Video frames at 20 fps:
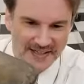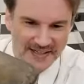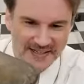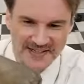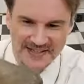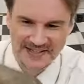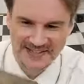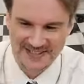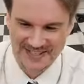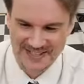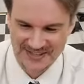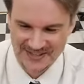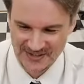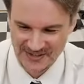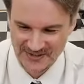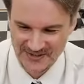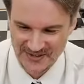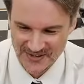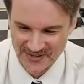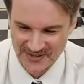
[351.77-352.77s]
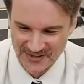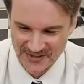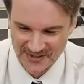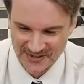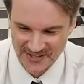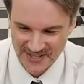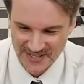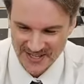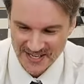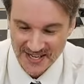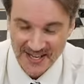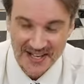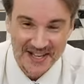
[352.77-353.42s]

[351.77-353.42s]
it's sort of interesting.